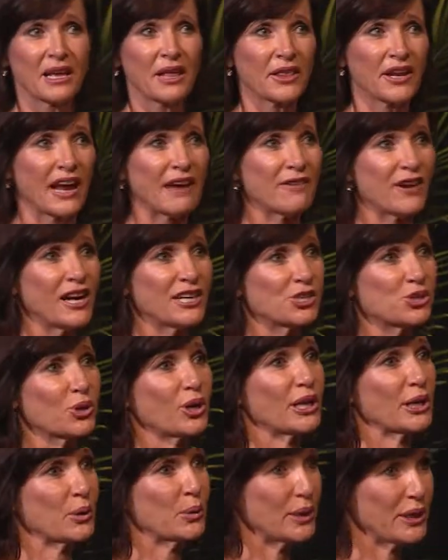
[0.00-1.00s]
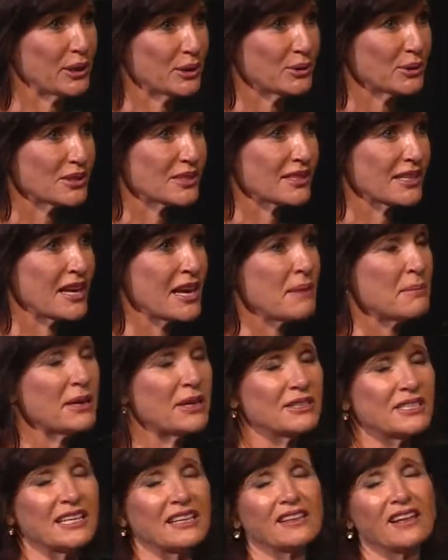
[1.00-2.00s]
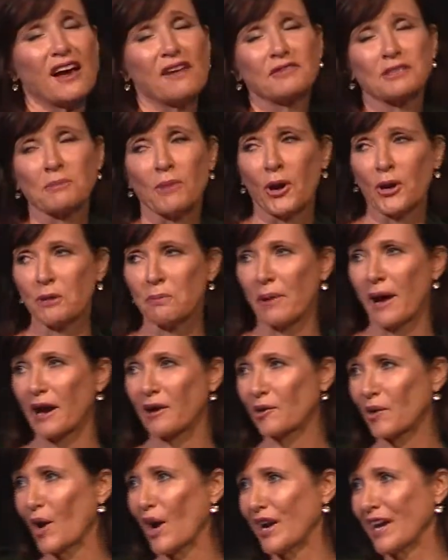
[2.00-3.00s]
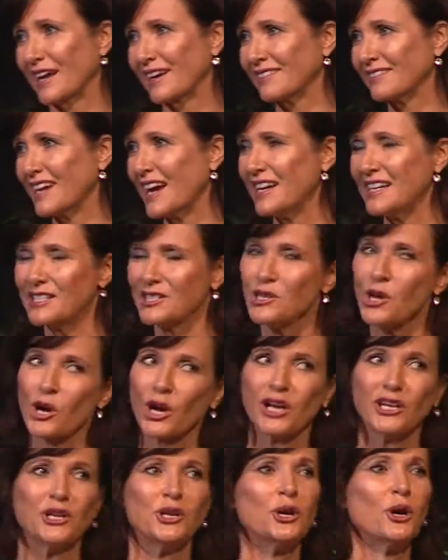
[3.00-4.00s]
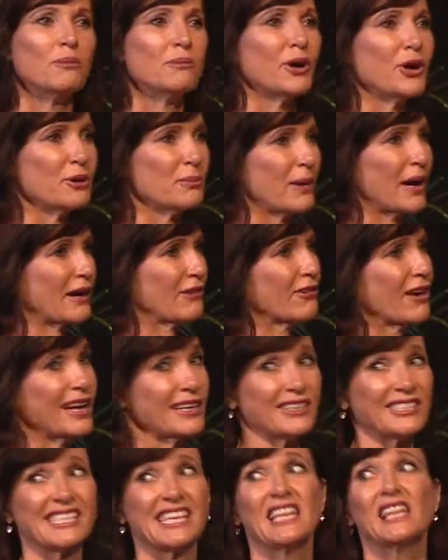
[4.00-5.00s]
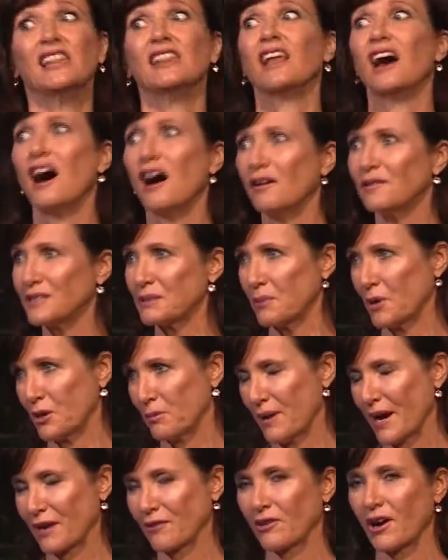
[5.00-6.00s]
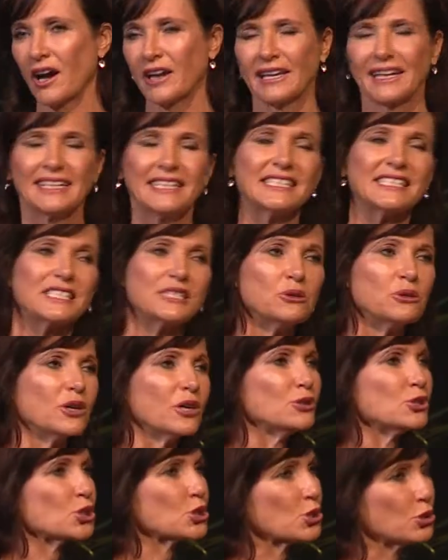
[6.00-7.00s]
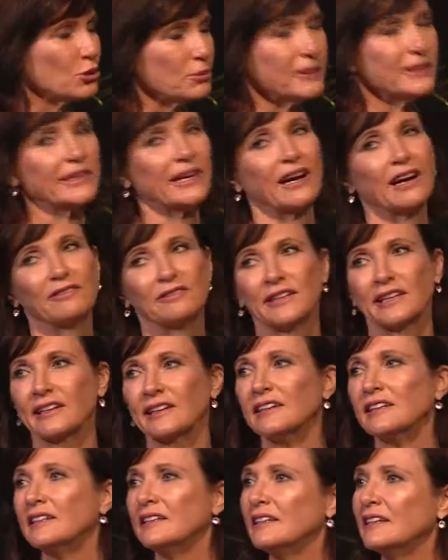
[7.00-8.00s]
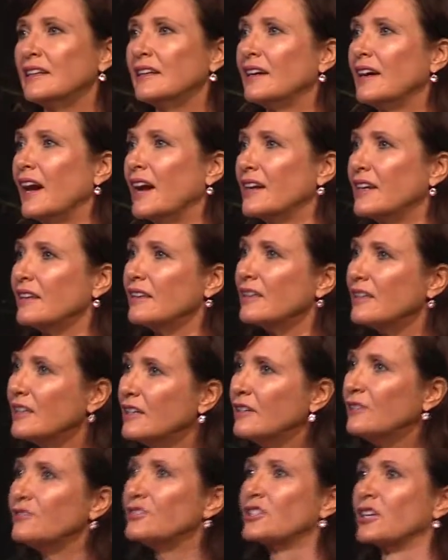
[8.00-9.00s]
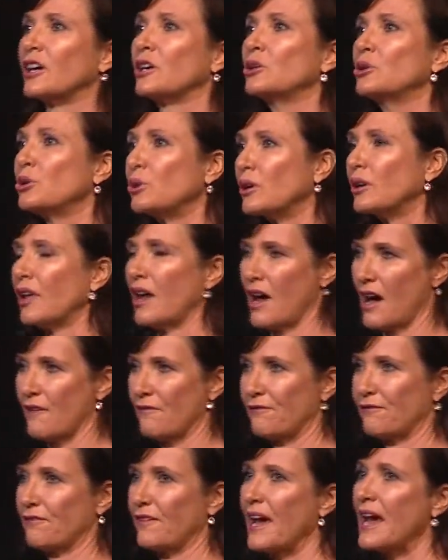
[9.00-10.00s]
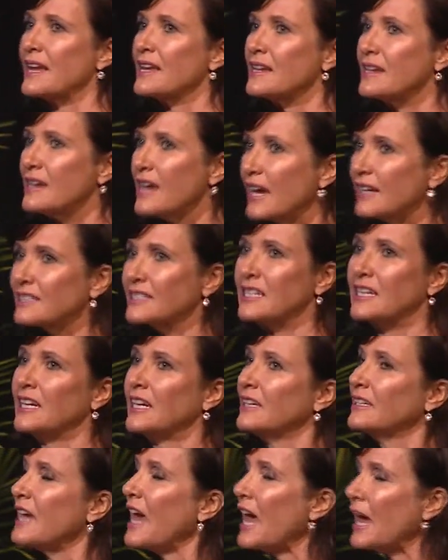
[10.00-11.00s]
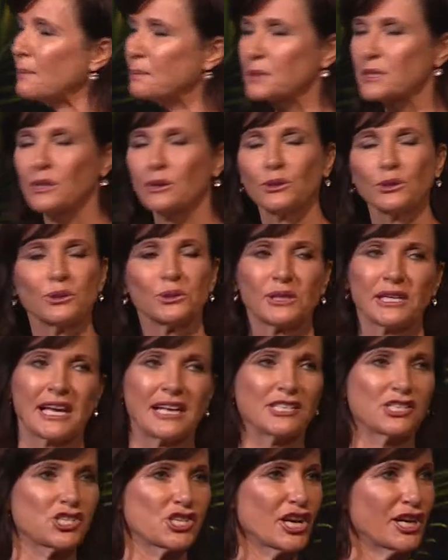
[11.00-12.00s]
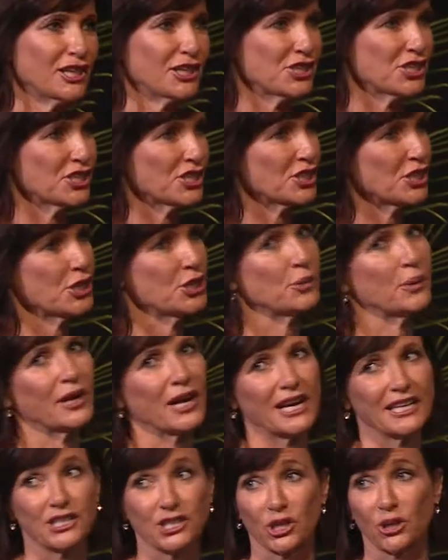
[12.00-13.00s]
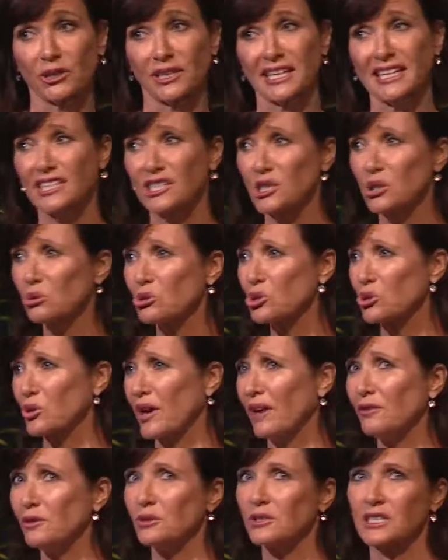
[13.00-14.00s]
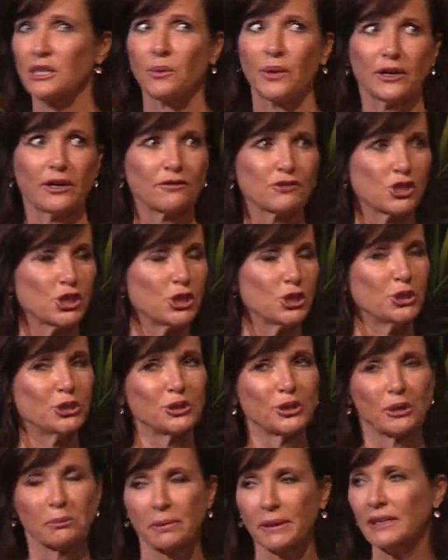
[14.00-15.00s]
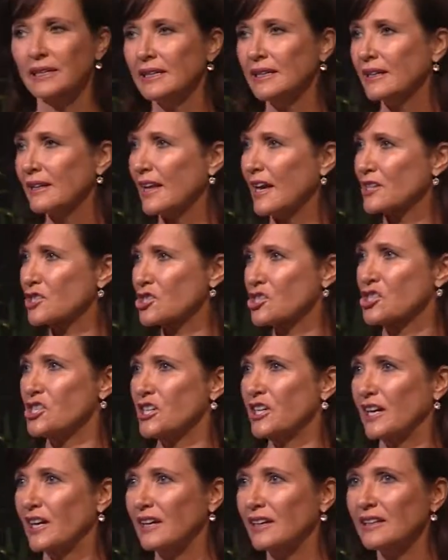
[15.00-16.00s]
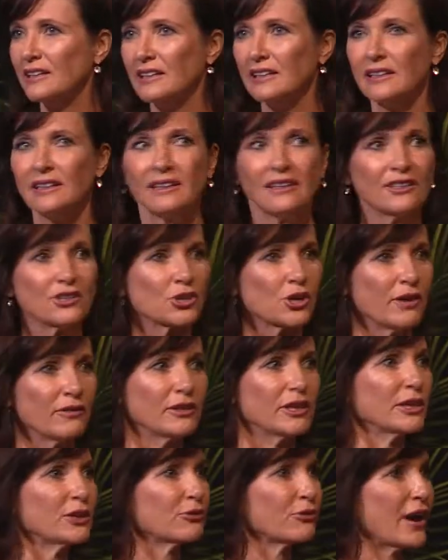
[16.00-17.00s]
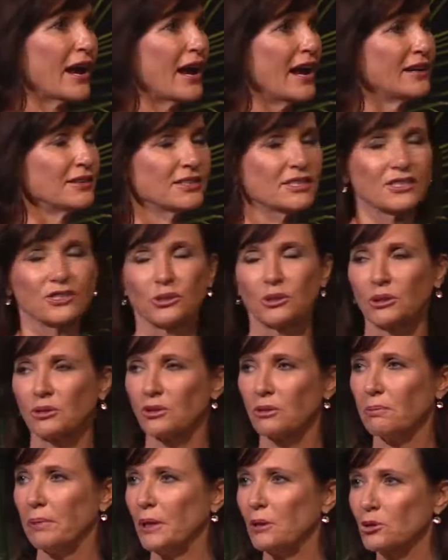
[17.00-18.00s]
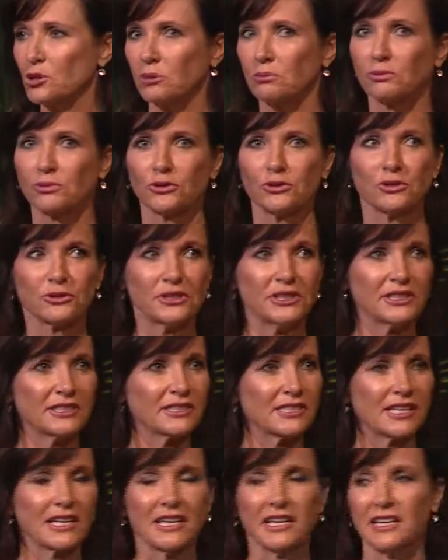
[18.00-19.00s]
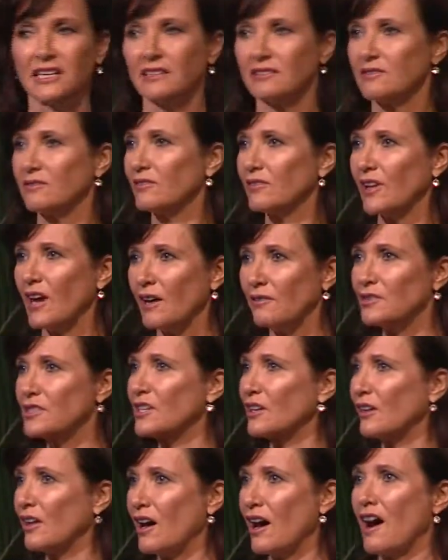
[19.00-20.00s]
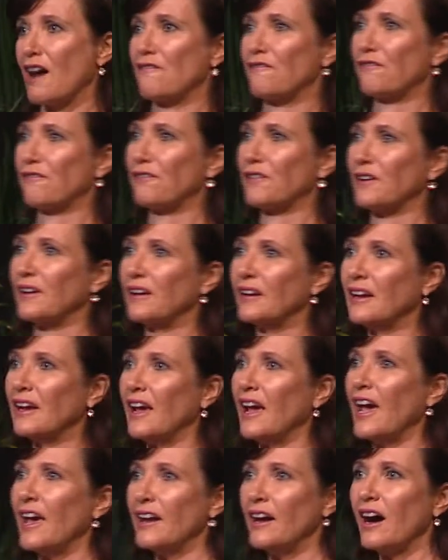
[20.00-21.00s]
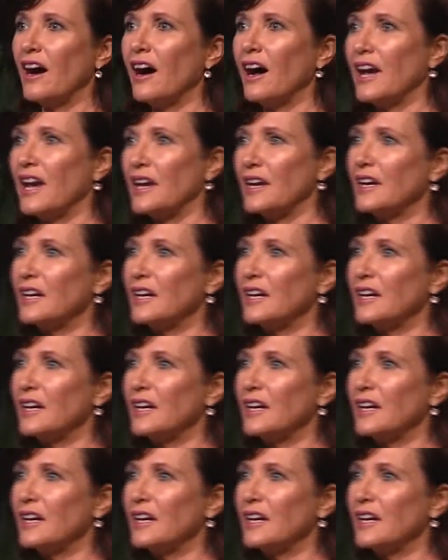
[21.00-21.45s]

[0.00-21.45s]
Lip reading: that have hydraulic wheels, because he loves motorbike riding. And he's not going to not motorbike ride because he loves motorbike riding. And he still goes scuba diving. and he lives a good life. And yes, he absolutely has challenges that you and I don't. He still travels. He went off to Europe last year, traveling around, doing all the Belgian breweries. He loves life. And I